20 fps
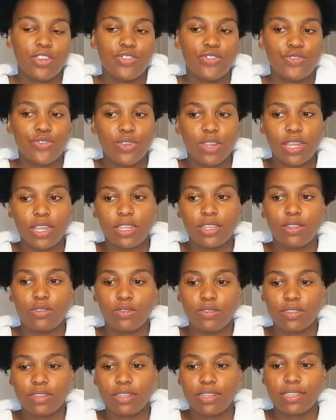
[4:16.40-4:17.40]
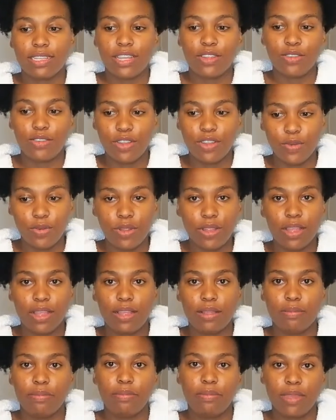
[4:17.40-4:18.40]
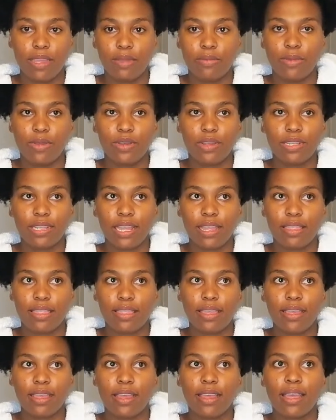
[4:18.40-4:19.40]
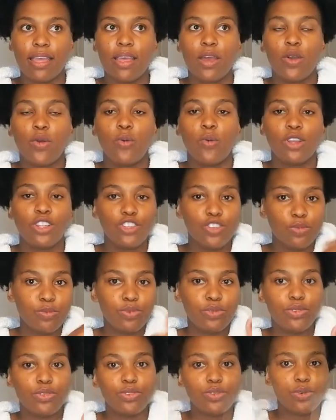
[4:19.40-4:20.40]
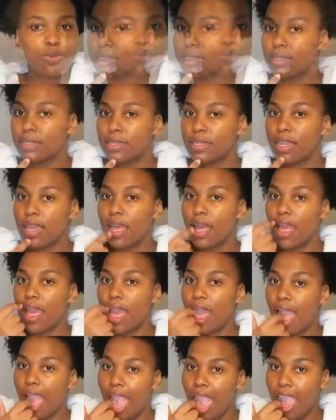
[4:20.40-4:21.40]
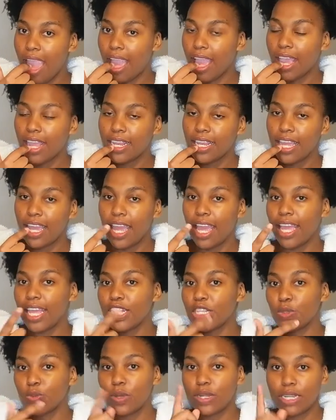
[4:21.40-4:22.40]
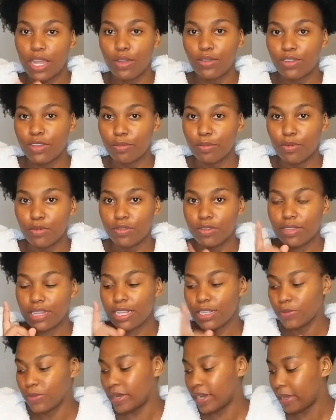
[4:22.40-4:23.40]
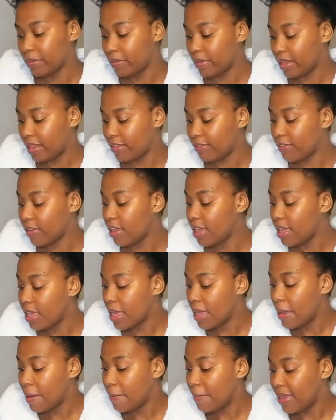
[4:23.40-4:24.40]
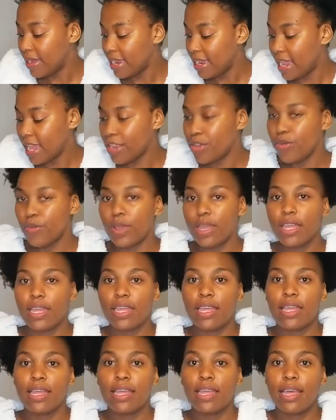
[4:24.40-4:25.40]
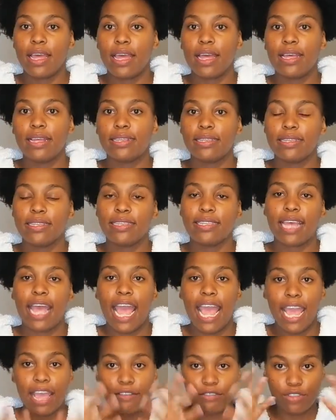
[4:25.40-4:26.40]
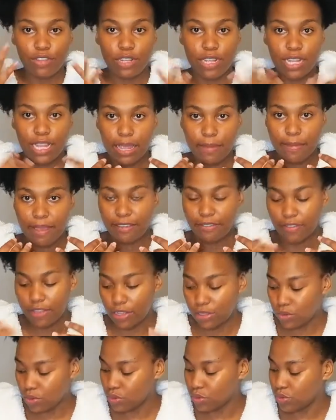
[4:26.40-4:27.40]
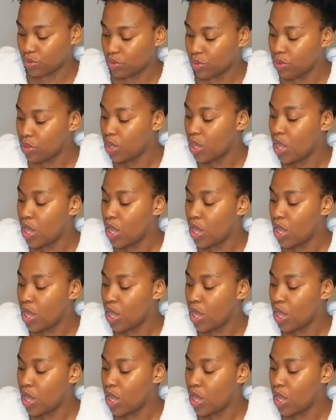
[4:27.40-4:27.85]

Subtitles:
drink those things, I know they will help me, because I think what you put in here is what counts the most. That's what I believe. But anyway, since I have to clear my face also,